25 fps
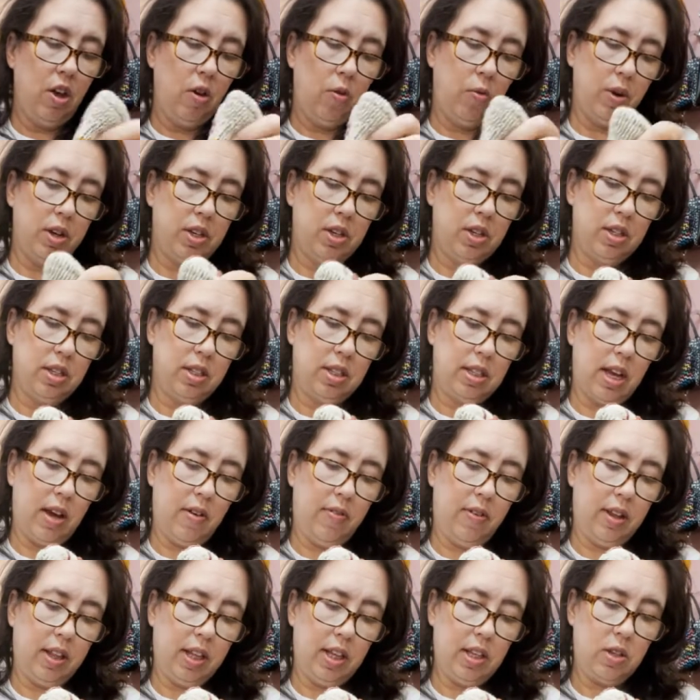which is
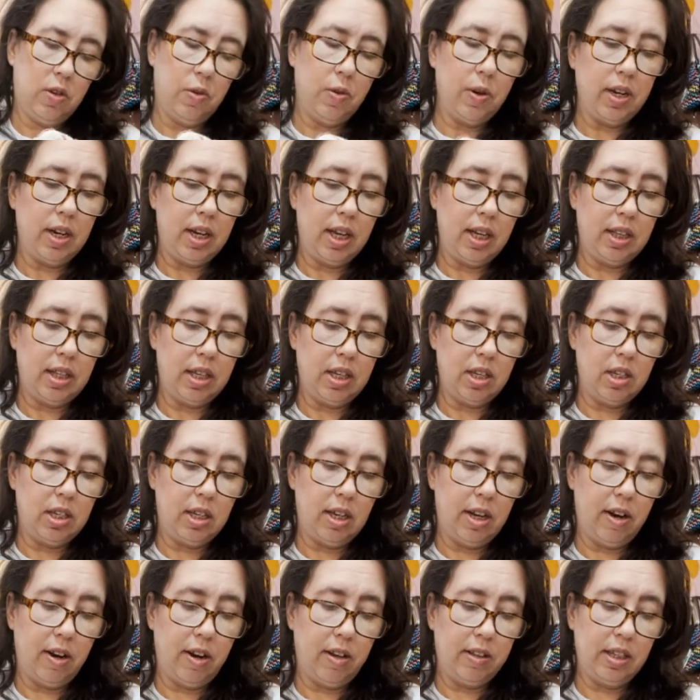definitely trending this
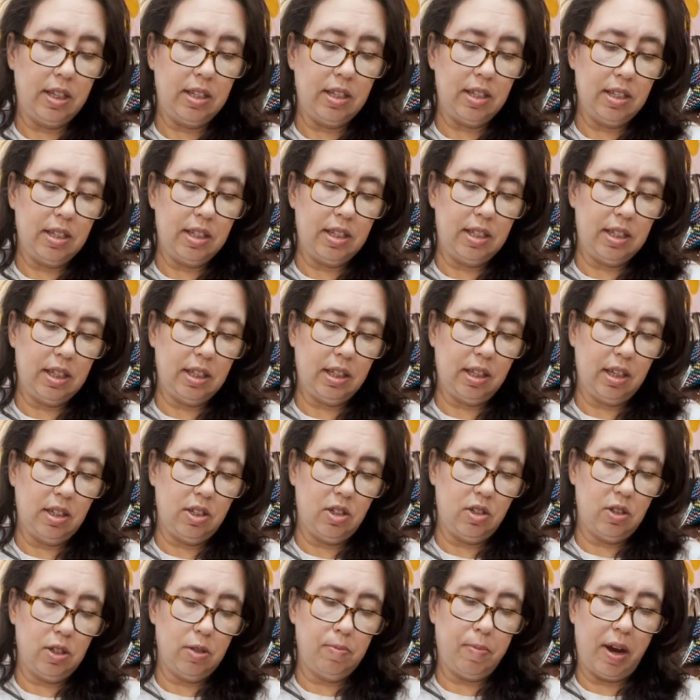year. And this is
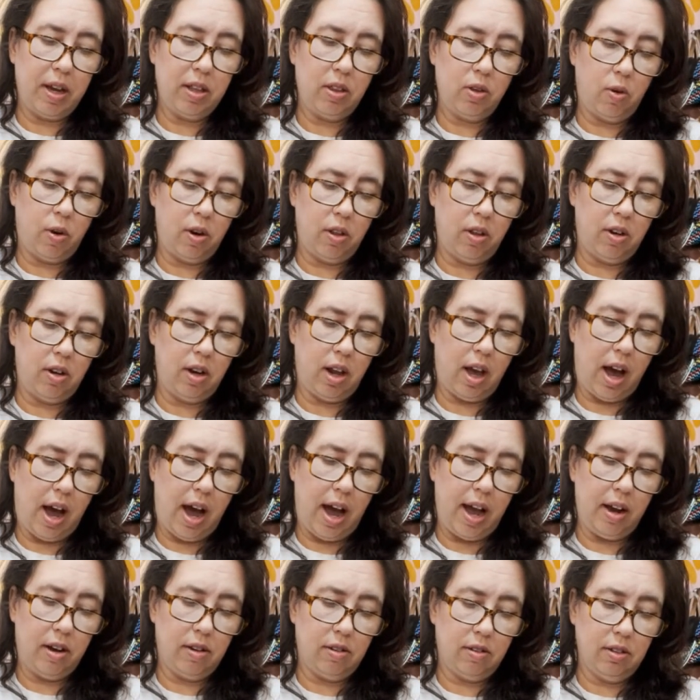Signatures by Northern
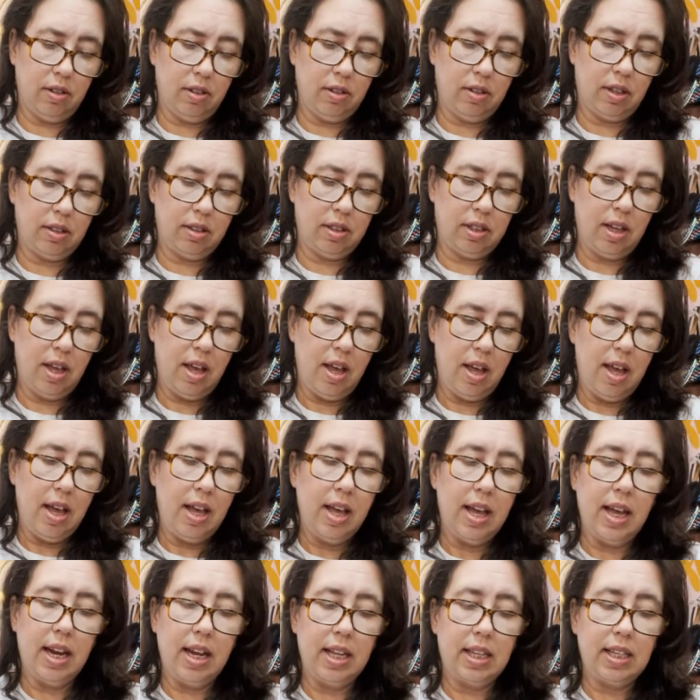Isles.
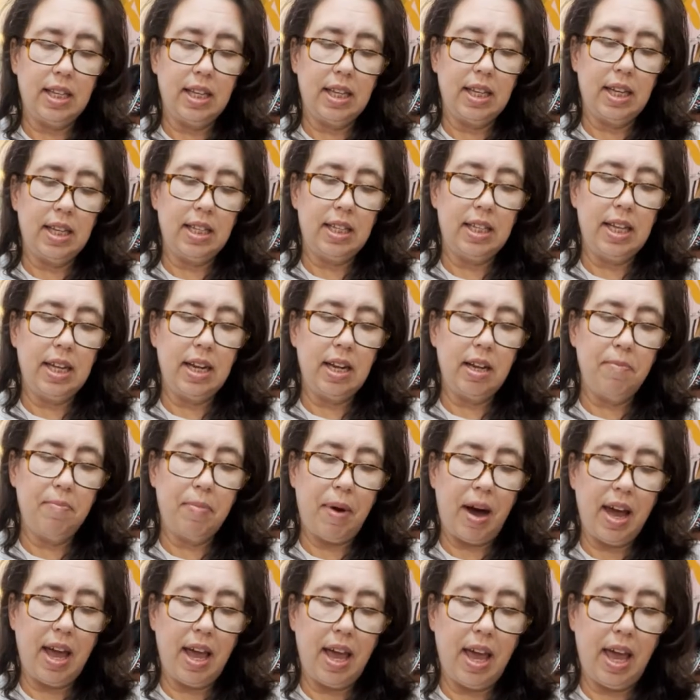And it's knitted
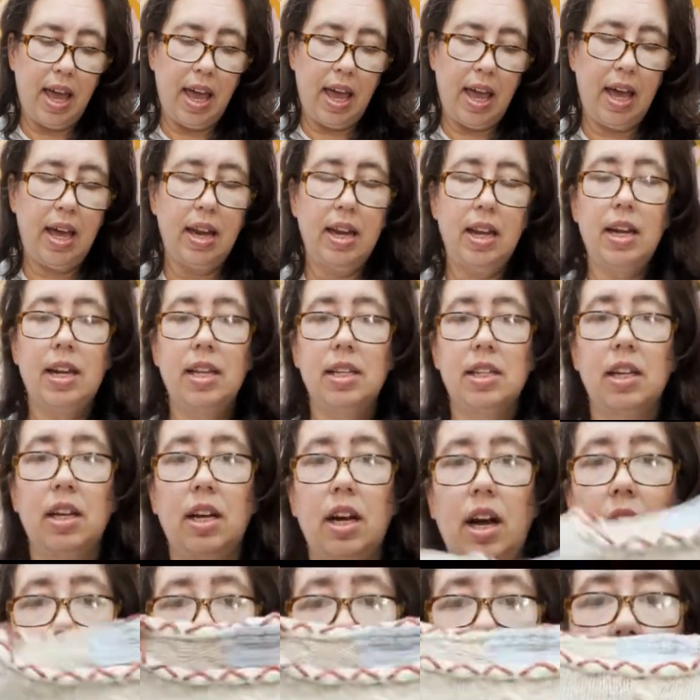by hand, and it's a
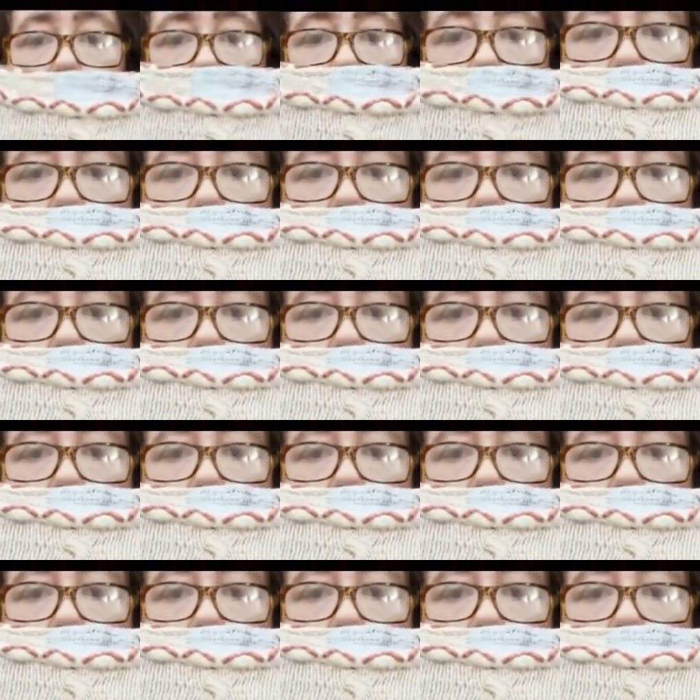cotton